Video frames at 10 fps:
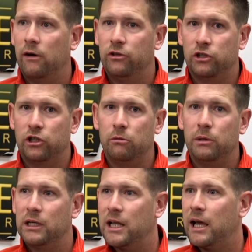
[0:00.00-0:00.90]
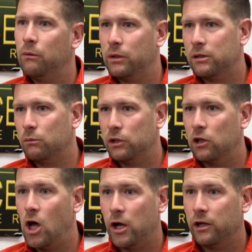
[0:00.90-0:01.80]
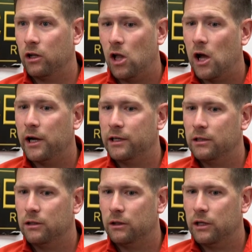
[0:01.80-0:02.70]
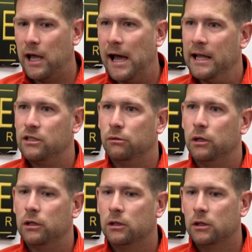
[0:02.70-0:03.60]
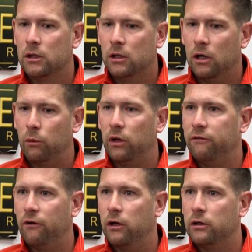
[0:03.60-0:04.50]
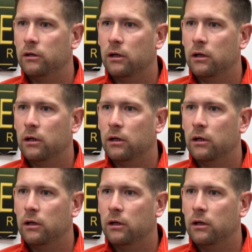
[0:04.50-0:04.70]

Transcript: obviously, could be a day with with a lot on the line and, and add to a a really fun